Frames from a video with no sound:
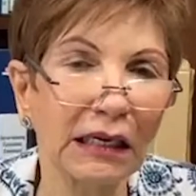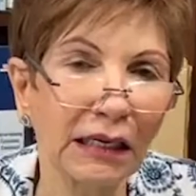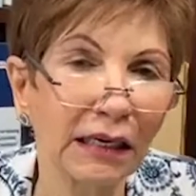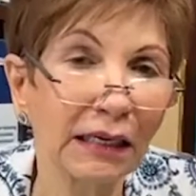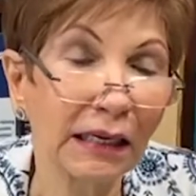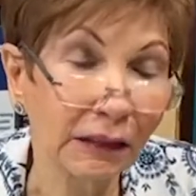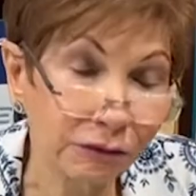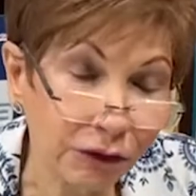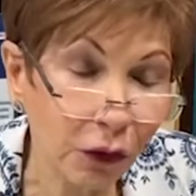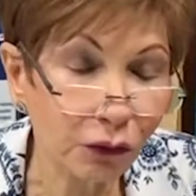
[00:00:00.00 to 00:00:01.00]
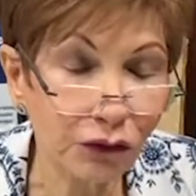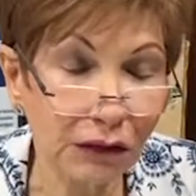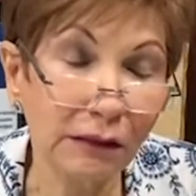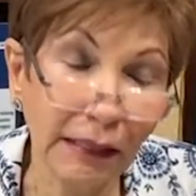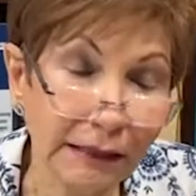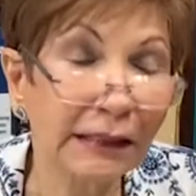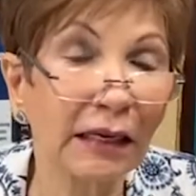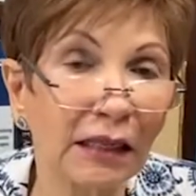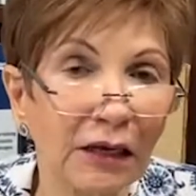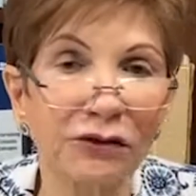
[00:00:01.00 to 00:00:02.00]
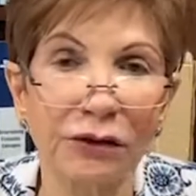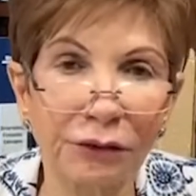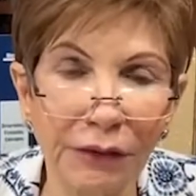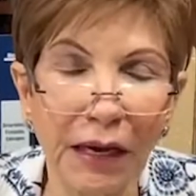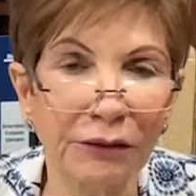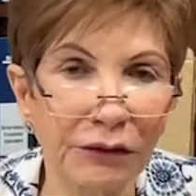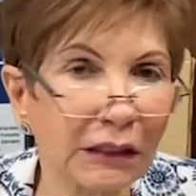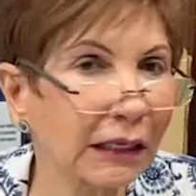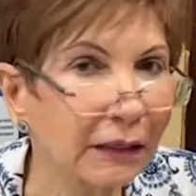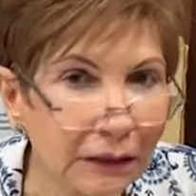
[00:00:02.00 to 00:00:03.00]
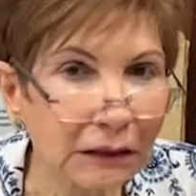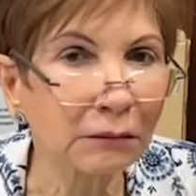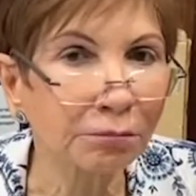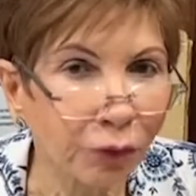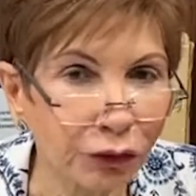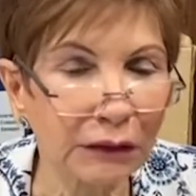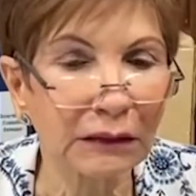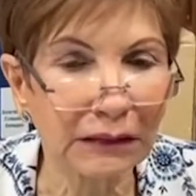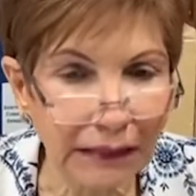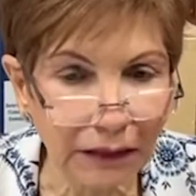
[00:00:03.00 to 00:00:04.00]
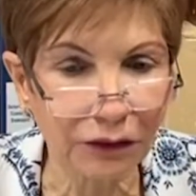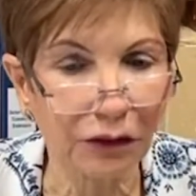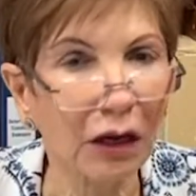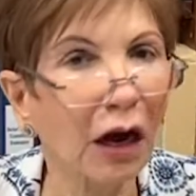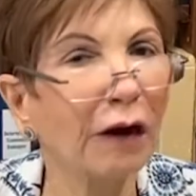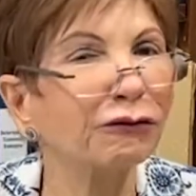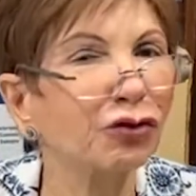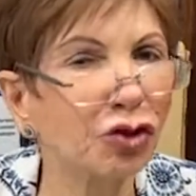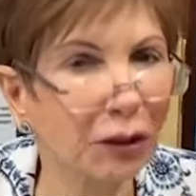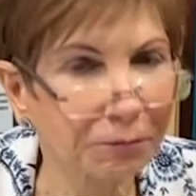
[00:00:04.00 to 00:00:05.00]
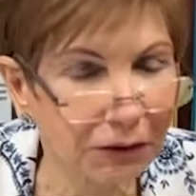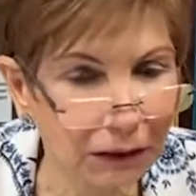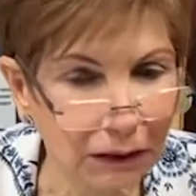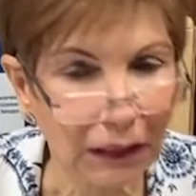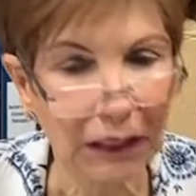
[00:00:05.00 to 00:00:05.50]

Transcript: And of those, like 10,300 in this important sector of chips.